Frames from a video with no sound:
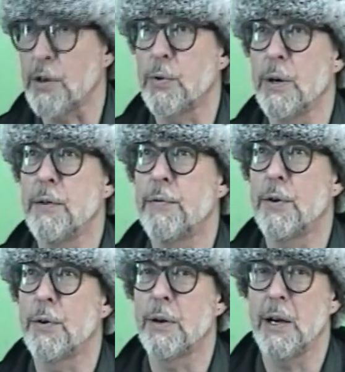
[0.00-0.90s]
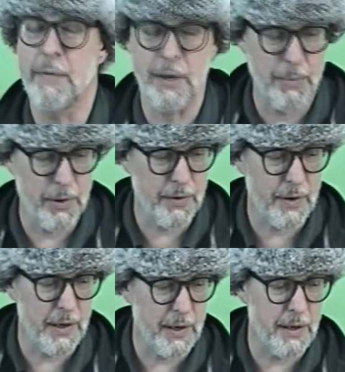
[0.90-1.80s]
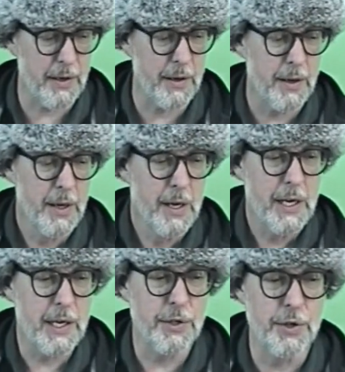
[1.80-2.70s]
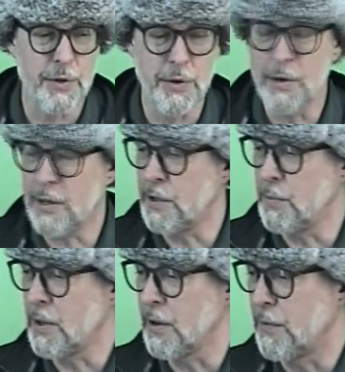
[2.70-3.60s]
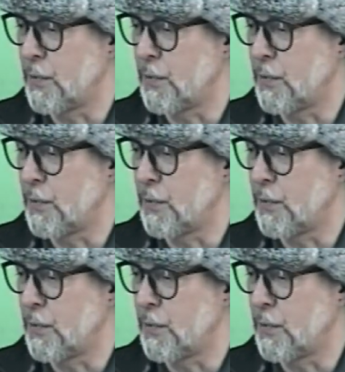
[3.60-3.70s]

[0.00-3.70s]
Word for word: Queen for uh, having a birthday in uh, in June in the middle of